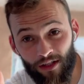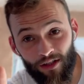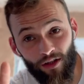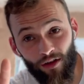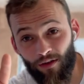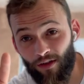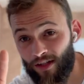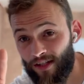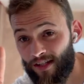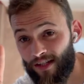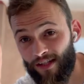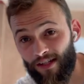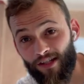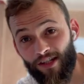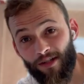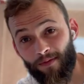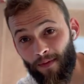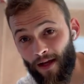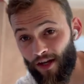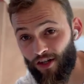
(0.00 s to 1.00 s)
Don't consider
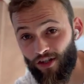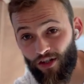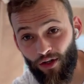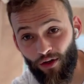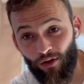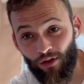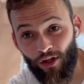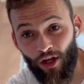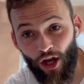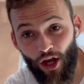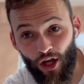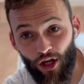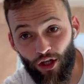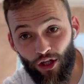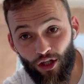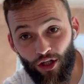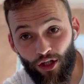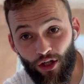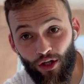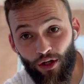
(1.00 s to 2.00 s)
smashing on
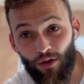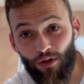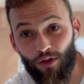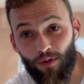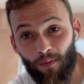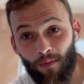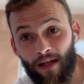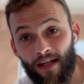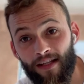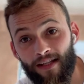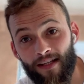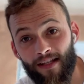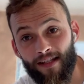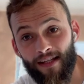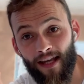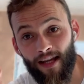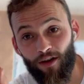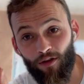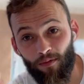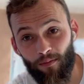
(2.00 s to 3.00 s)
huge meters,
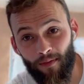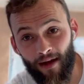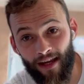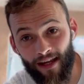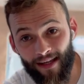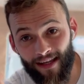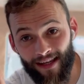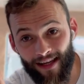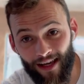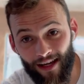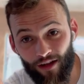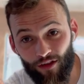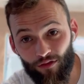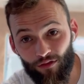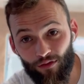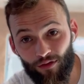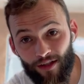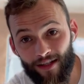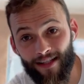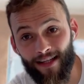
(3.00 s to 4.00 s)
and it will make getting
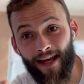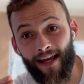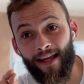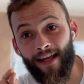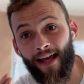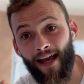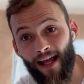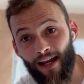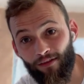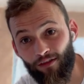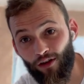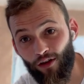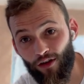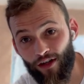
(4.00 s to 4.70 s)
through the day a hell of a lot